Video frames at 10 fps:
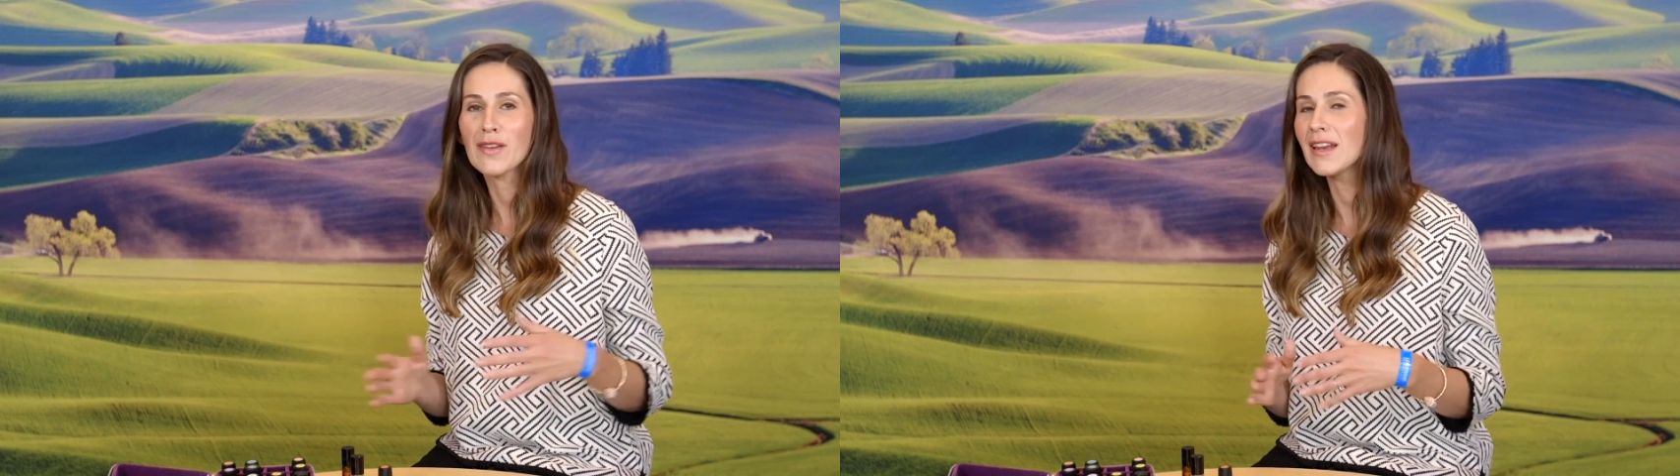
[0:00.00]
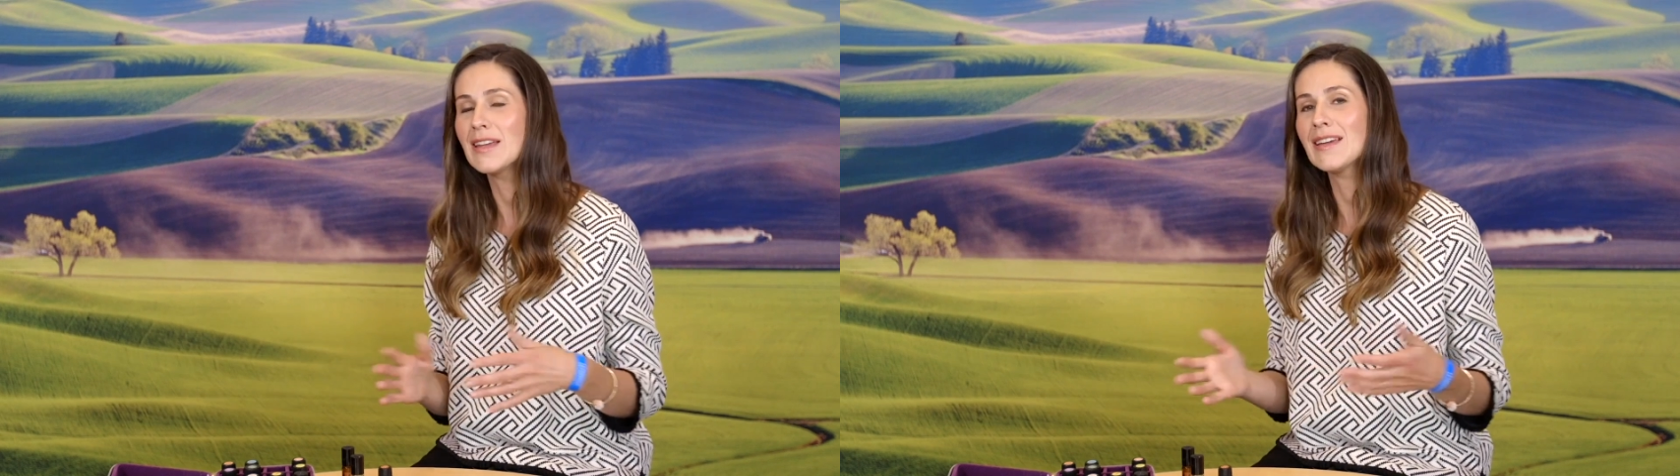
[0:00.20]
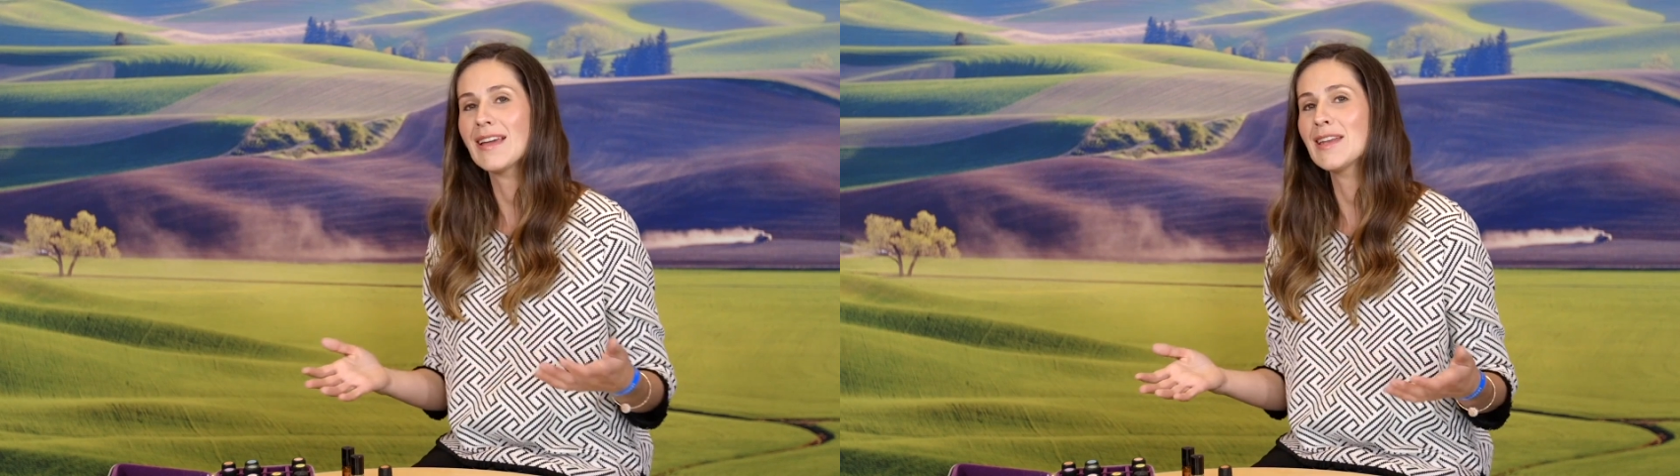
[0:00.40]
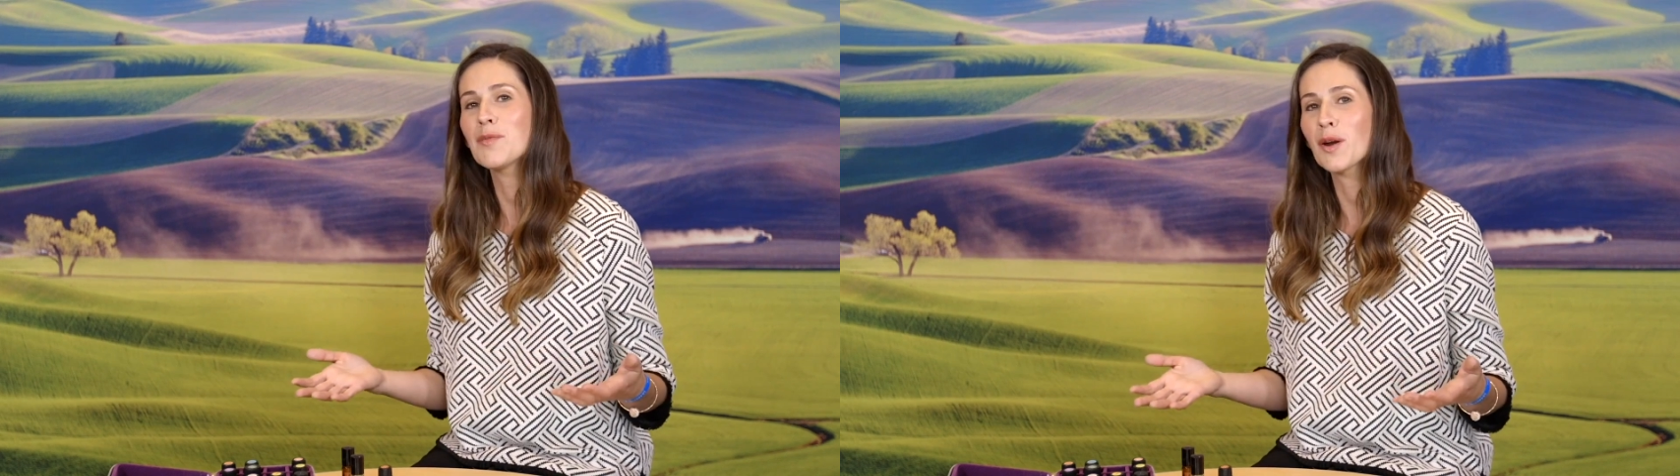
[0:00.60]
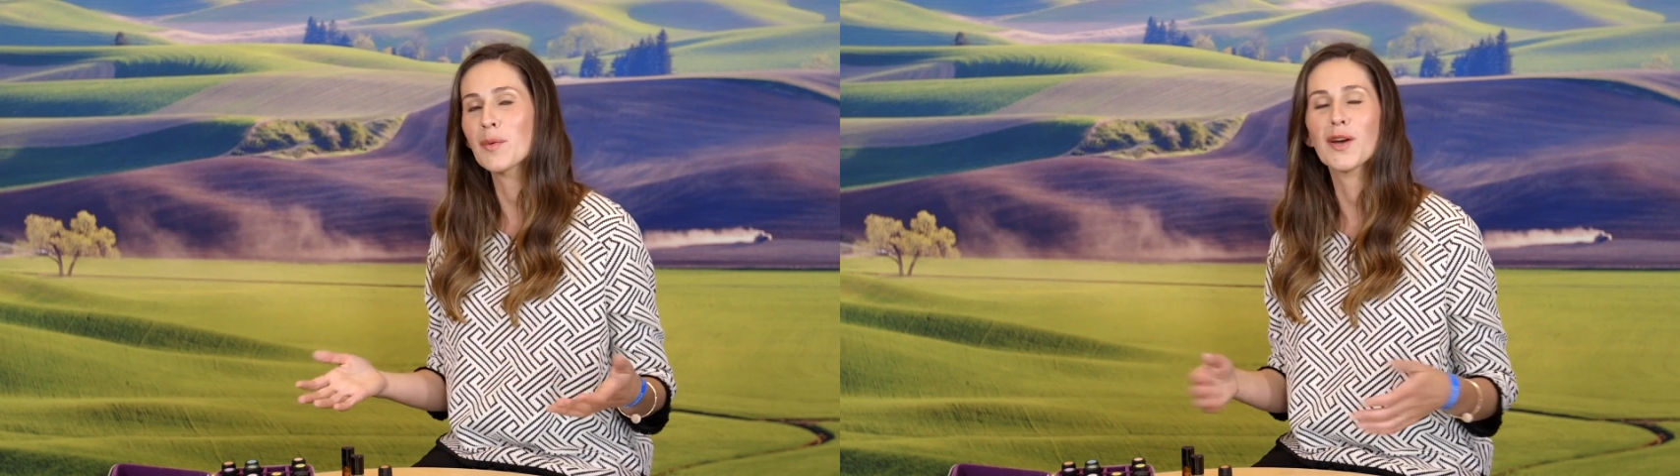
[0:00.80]

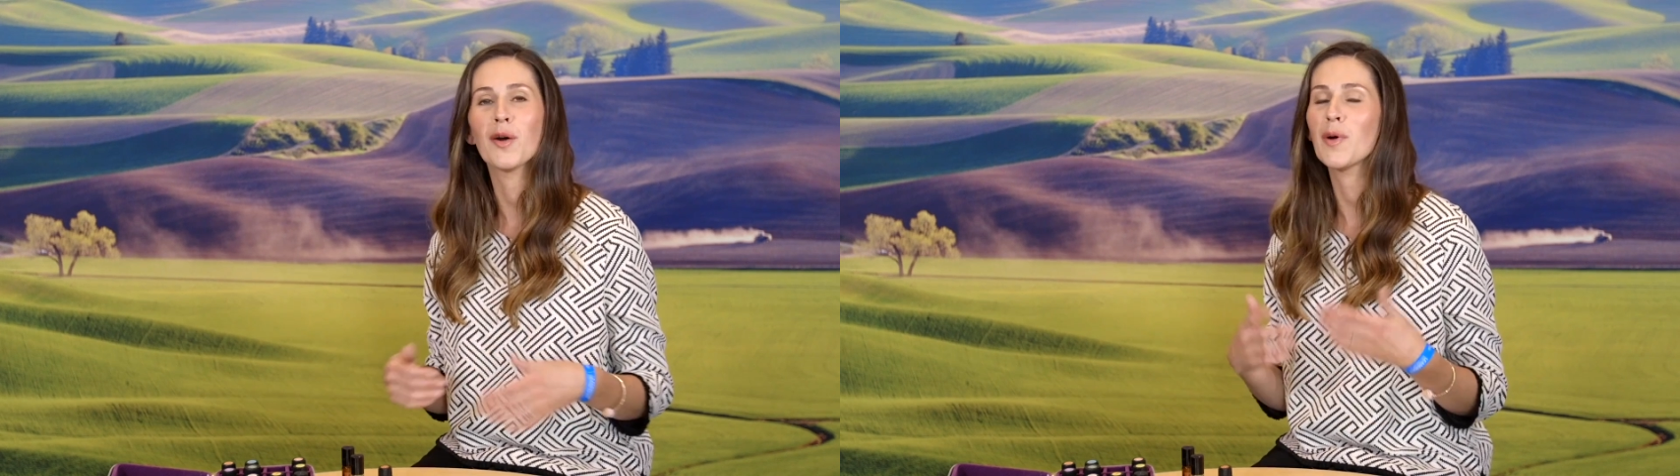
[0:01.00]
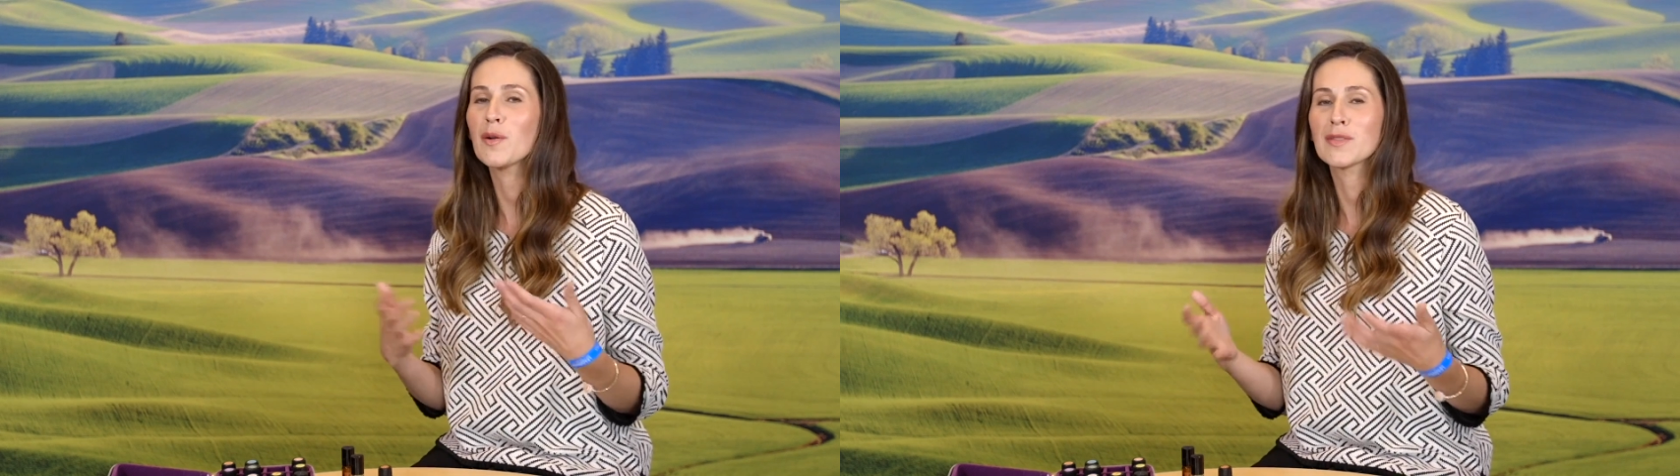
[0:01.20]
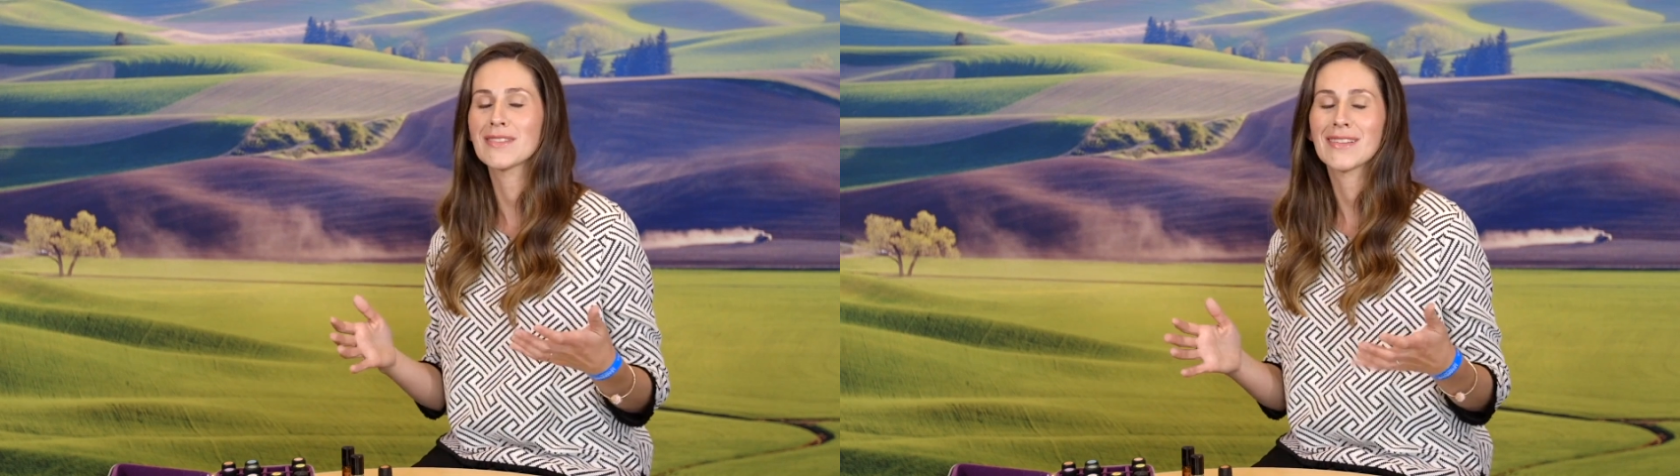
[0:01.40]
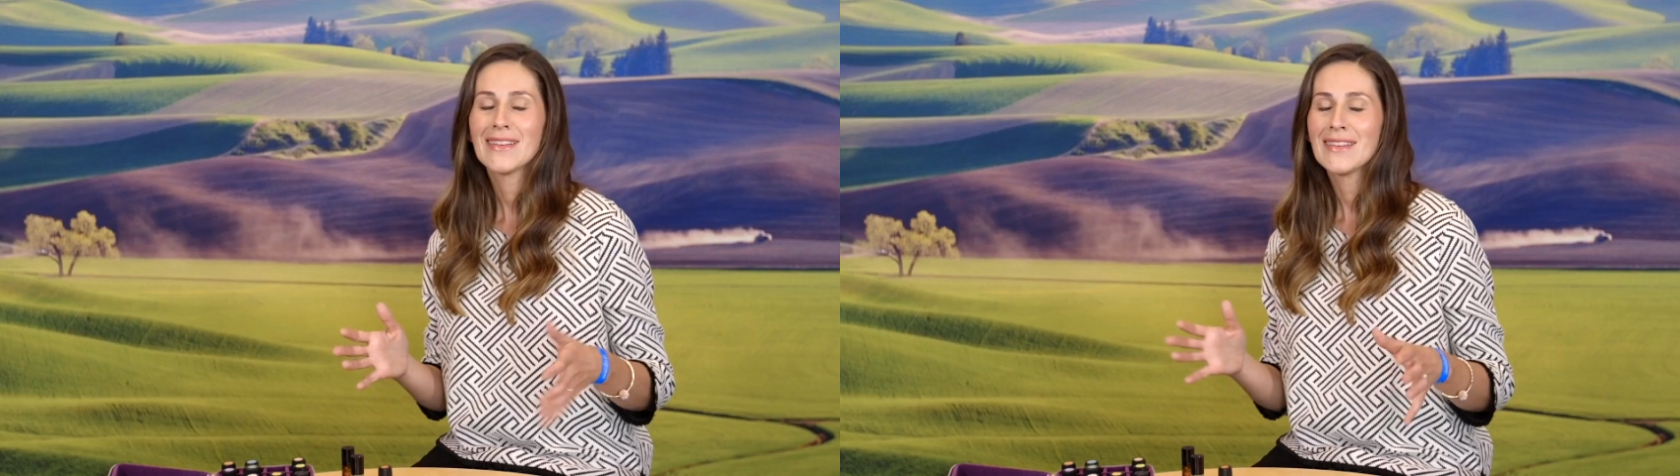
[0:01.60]
anywhere we go, post